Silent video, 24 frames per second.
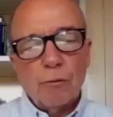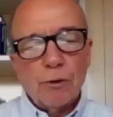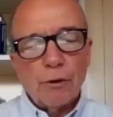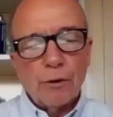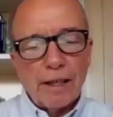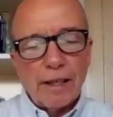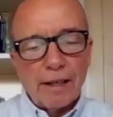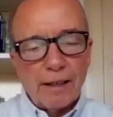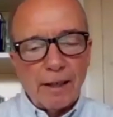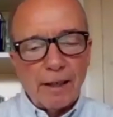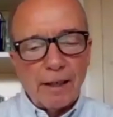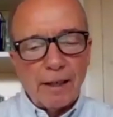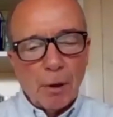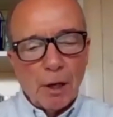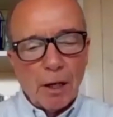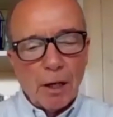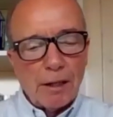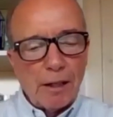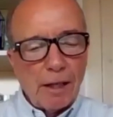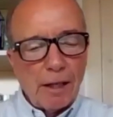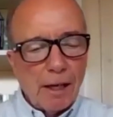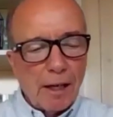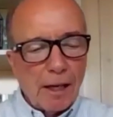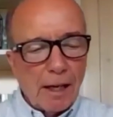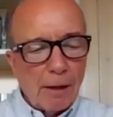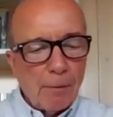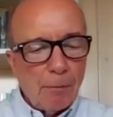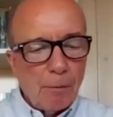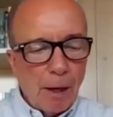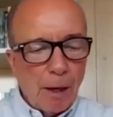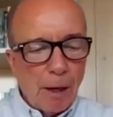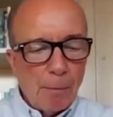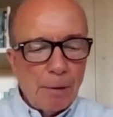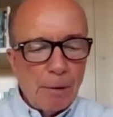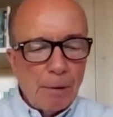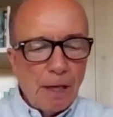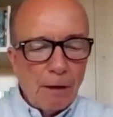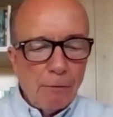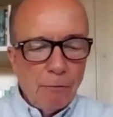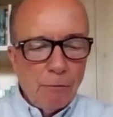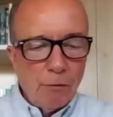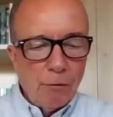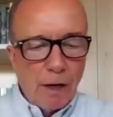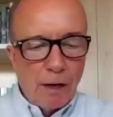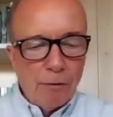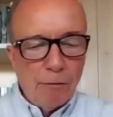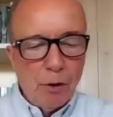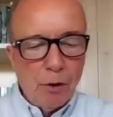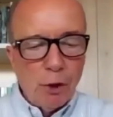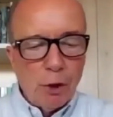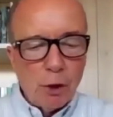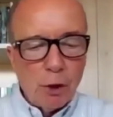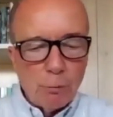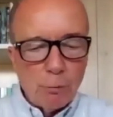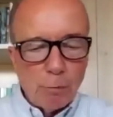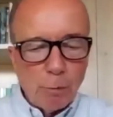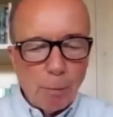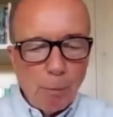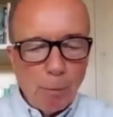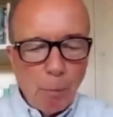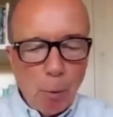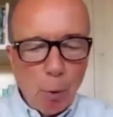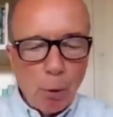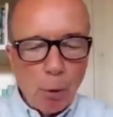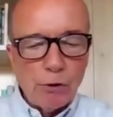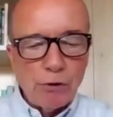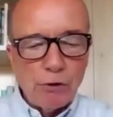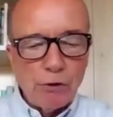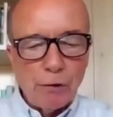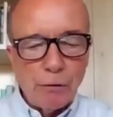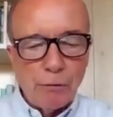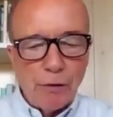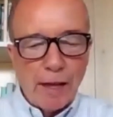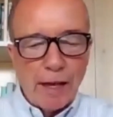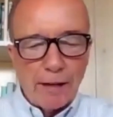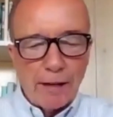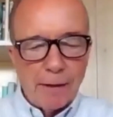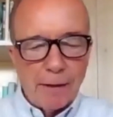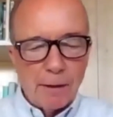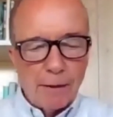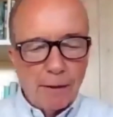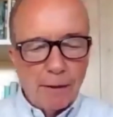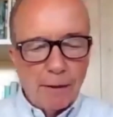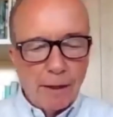that, Imad. Yeah, I mean, I've heard reports of that